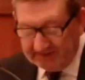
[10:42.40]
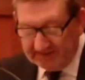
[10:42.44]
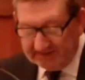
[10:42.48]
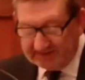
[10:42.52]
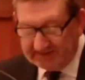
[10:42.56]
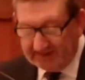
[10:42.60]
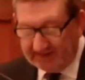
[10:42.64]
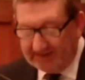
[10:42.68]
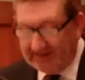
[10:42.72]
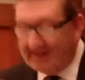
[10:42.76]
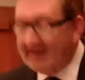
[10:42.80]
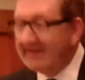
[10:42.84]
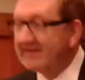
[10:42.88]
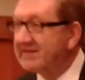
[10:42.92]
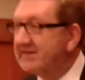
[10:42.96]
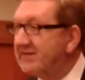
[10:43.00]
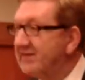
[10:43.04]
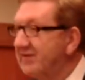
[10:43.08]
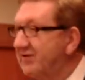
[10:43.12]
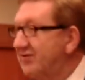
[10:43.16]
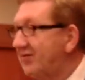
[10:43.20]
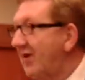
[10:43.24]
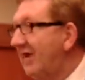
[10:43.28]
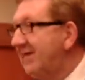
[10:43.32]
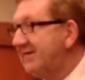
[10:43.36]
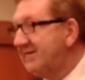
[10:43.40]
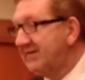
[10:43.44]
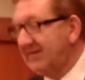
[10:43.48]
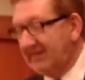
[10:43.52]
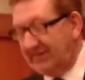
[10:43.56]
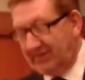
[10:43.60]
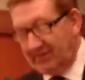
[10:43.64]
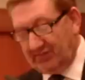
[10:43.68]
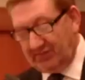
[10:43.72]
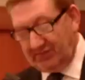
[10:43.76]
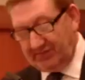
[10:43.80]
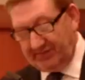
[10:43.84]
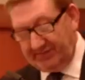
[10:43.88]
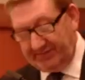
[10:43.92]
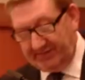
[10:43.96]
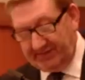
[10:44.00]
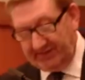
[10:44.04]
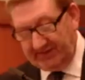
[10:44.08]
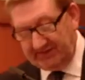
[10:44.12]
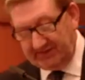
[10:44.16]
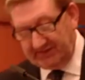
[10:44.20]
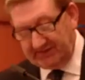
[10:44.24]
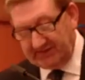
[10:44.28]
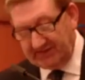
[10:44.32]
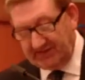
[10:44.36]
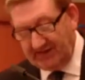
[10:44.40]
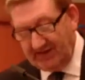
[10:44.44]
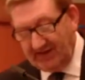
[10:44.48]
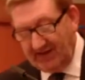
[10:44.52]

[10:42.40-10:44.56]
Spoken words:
is at last addressing all of this